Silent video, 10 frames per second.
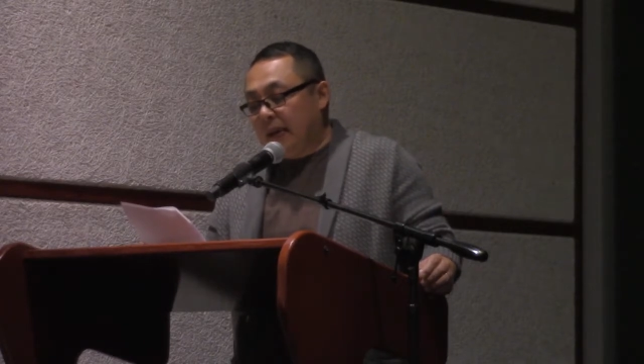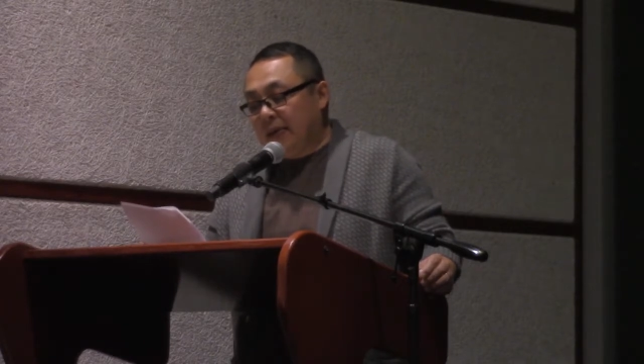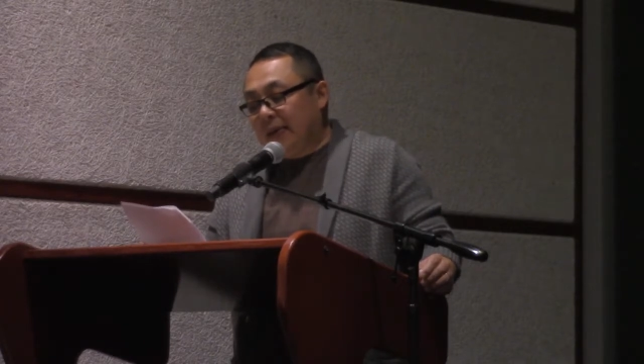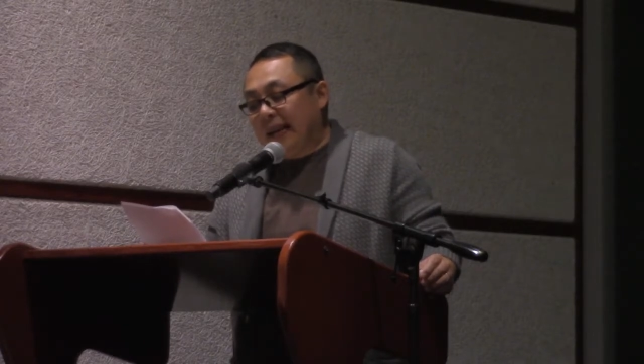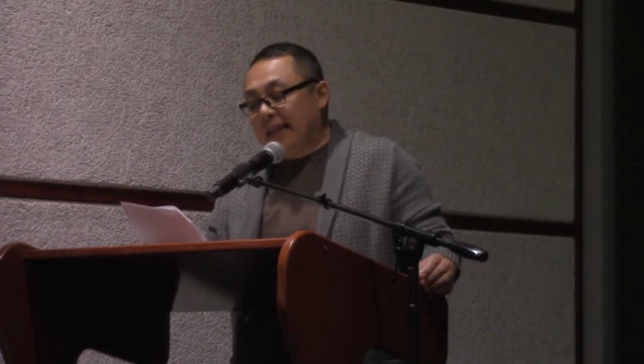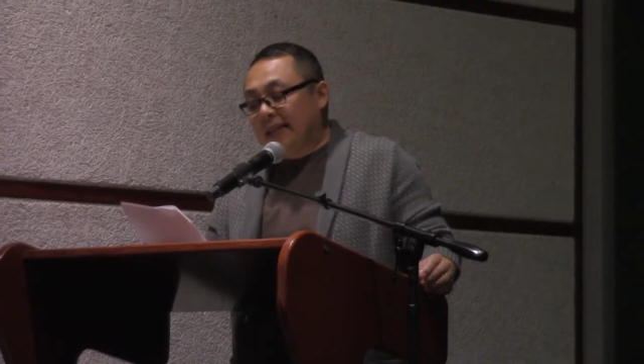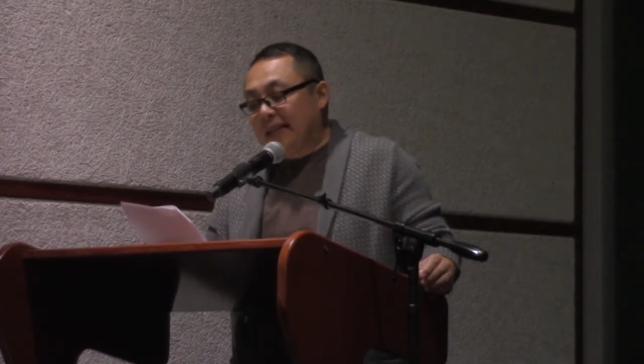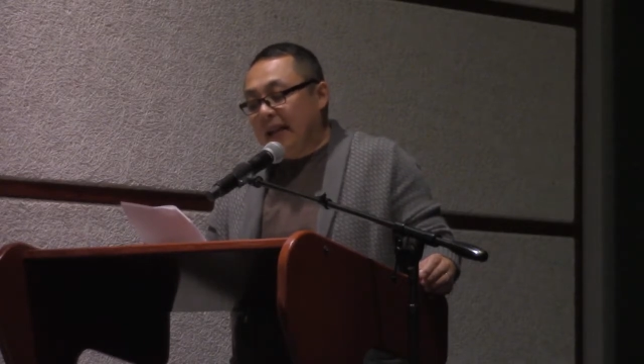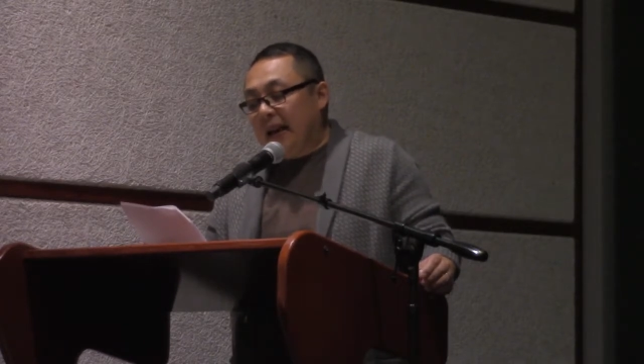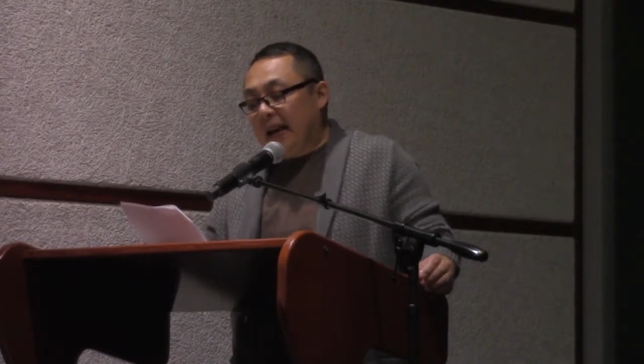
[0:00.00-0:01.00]

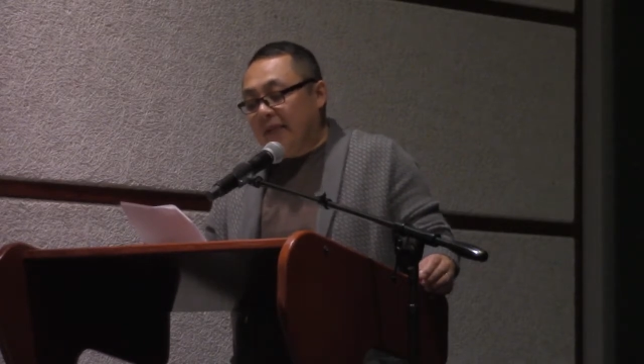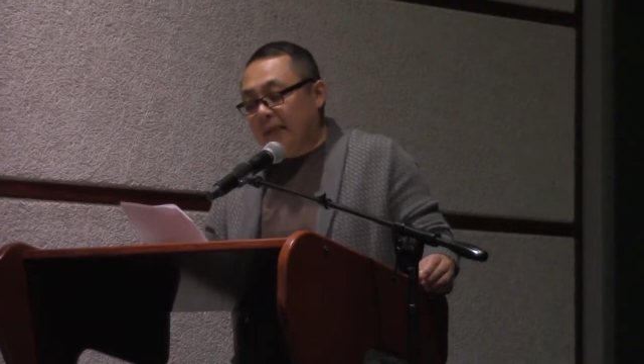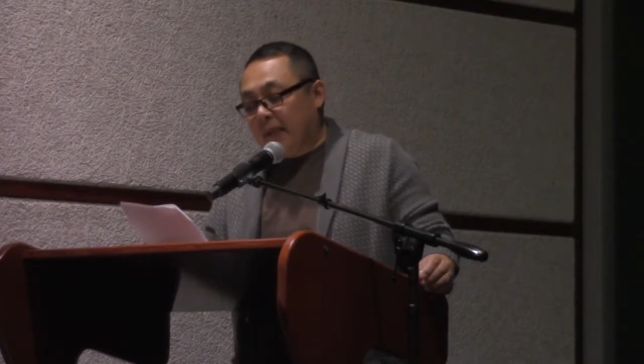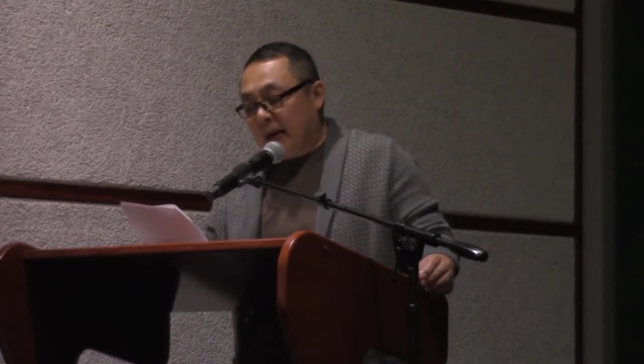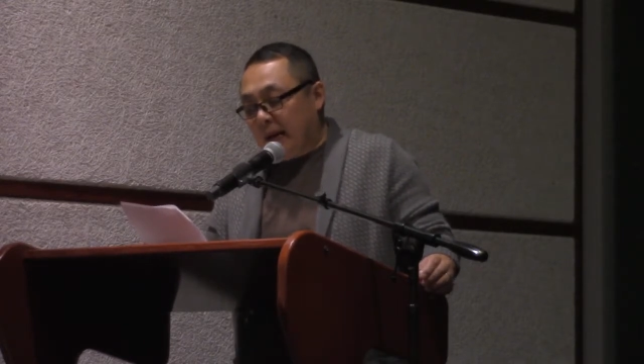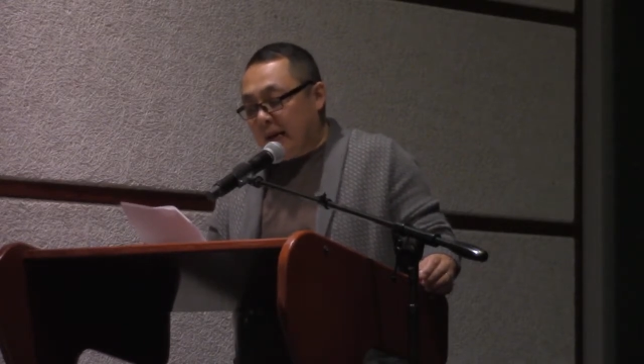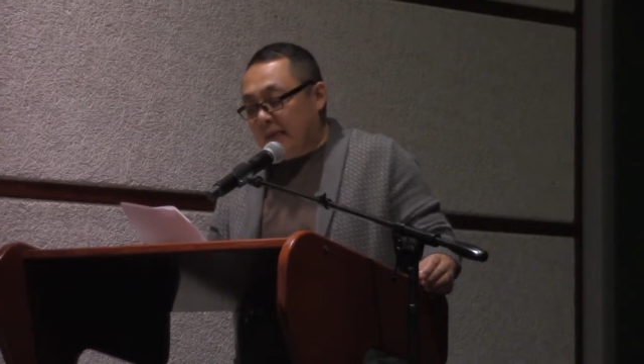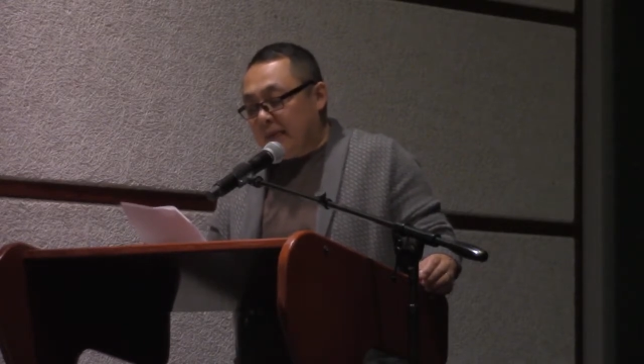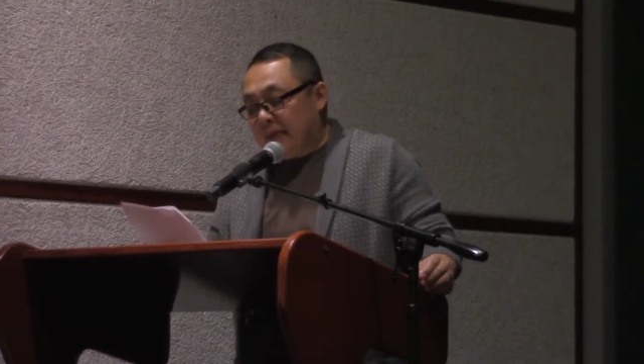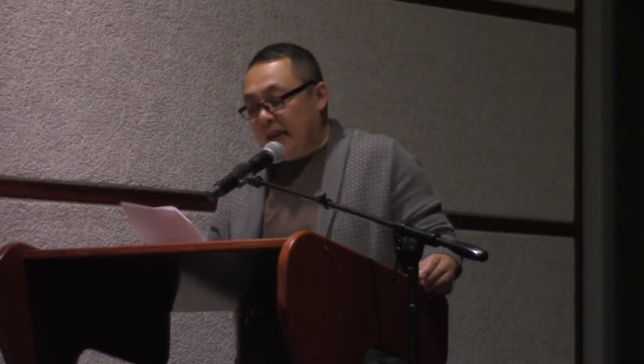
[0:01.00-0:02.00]
Crickets have
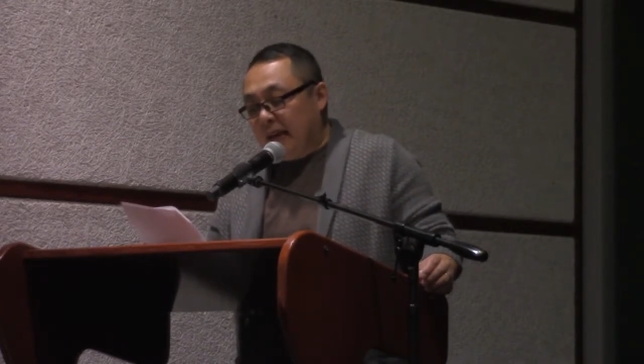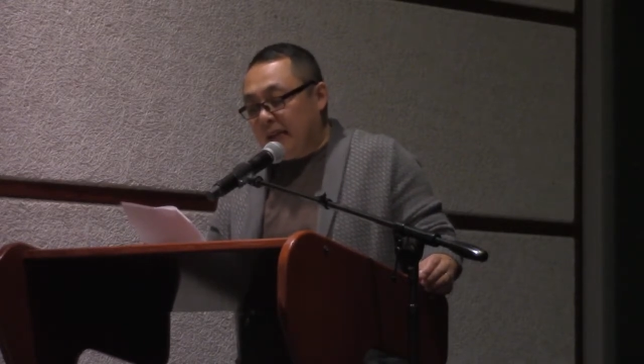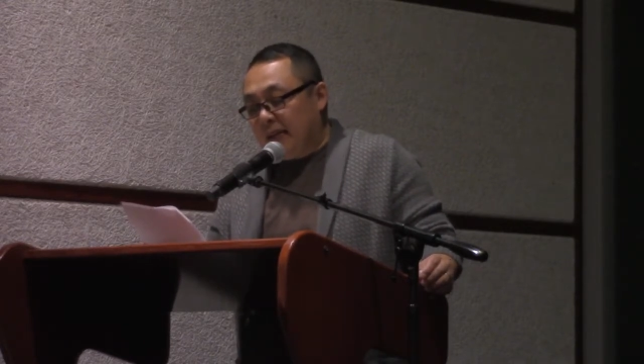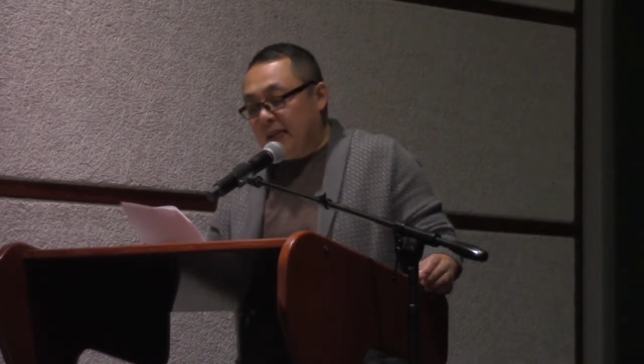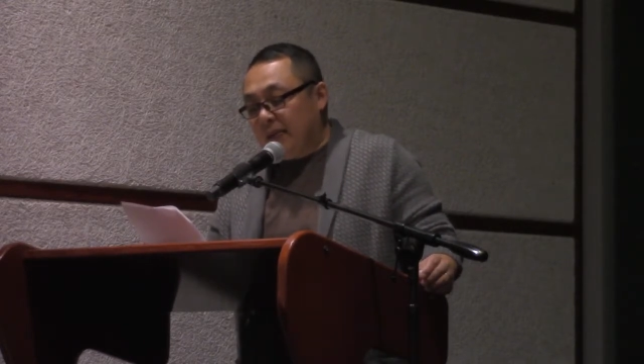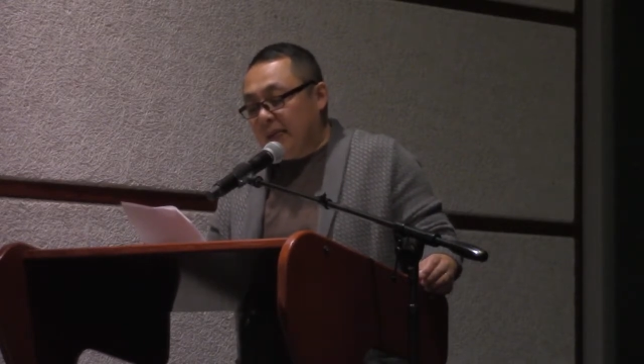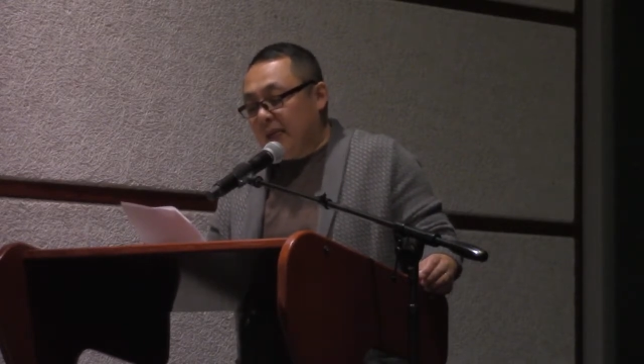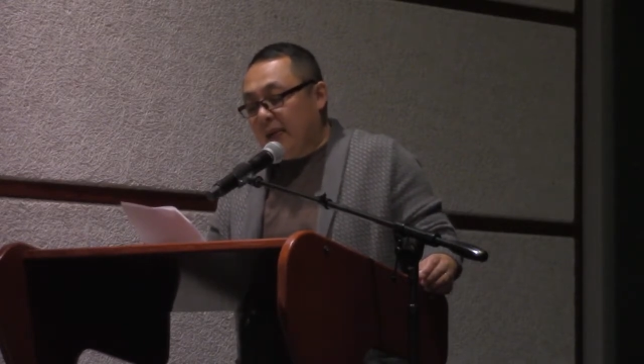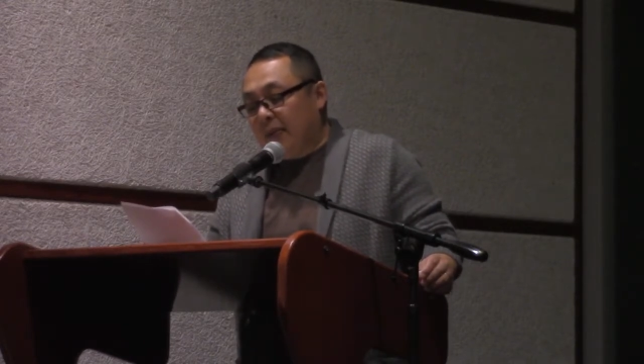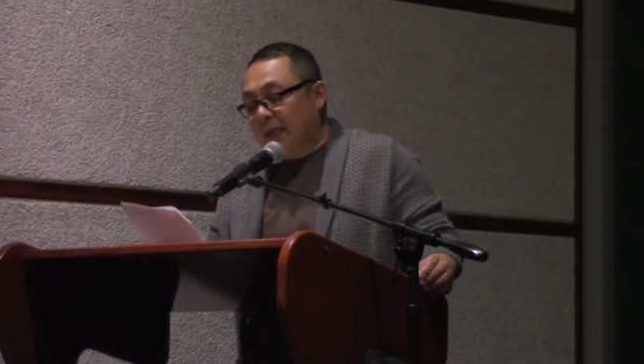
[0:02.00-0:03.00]
arrived, and you can
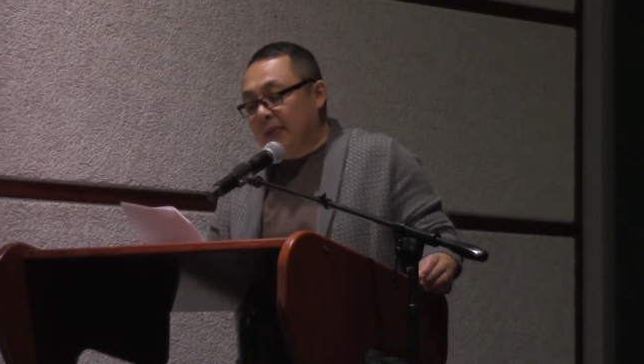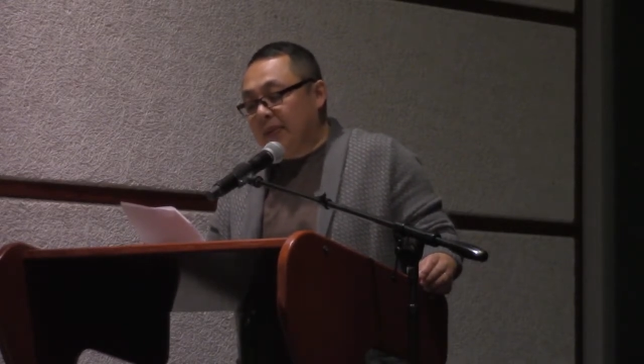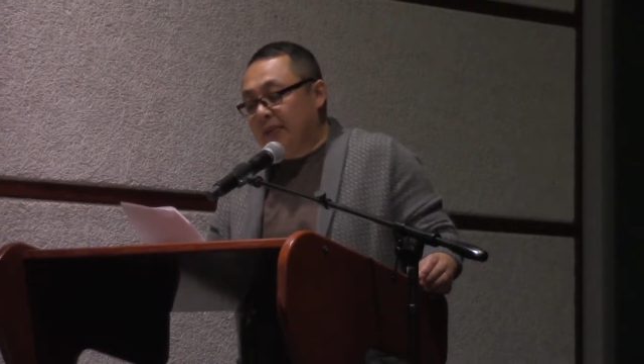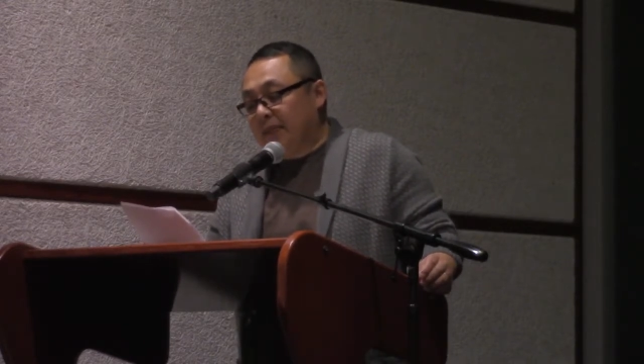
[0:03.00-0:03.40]
almost